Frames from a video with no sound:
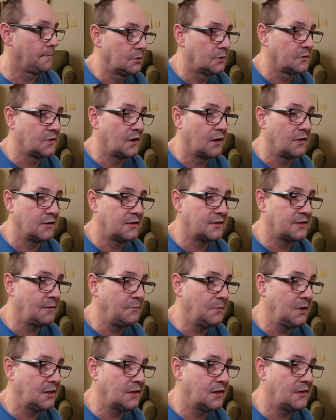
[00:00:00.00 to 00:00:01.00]
So it's
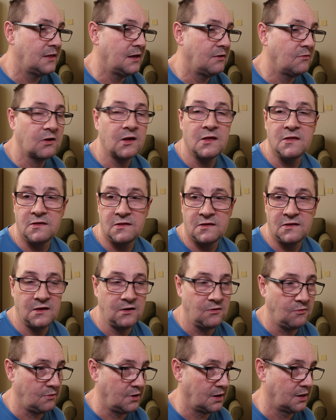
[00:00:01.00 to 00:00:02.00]
something that they're
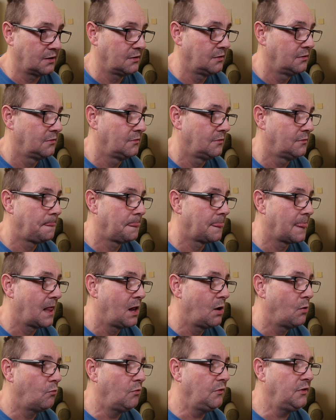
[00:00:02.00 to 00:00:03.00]
considering.
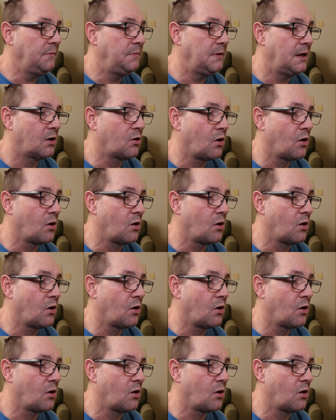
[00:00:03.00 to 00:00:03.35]
Will there be a